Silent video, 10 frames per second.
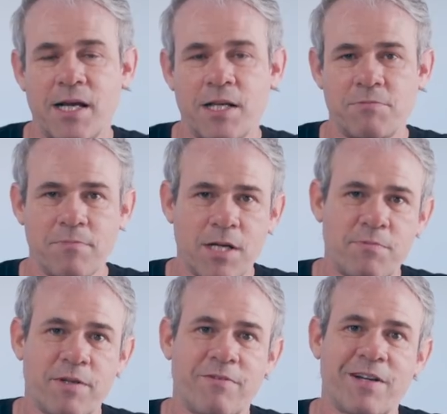size,
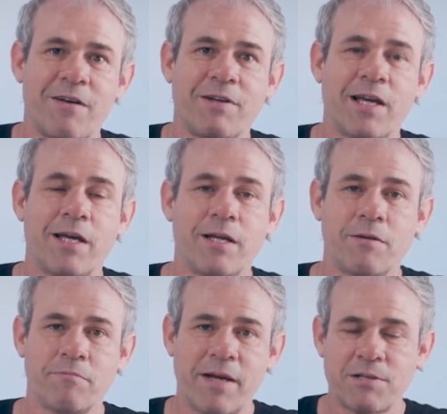much better for
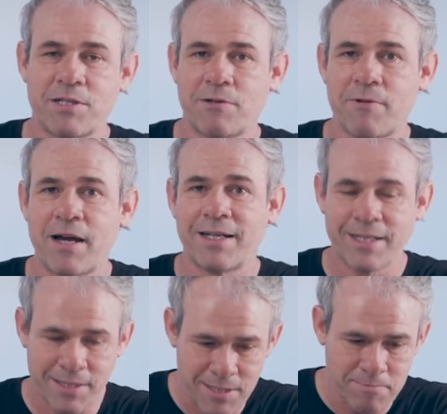navigating, bouncing around.
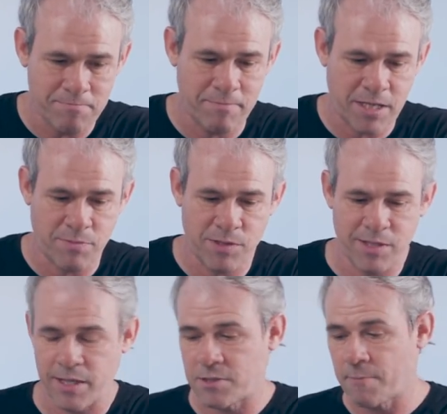It's makes more
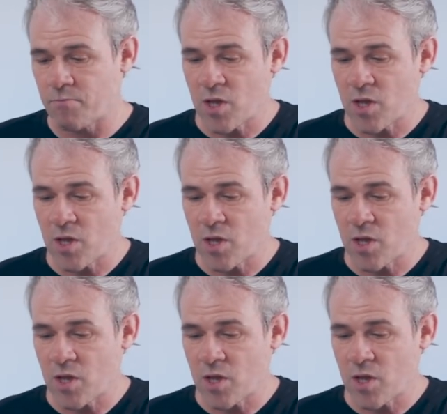sense.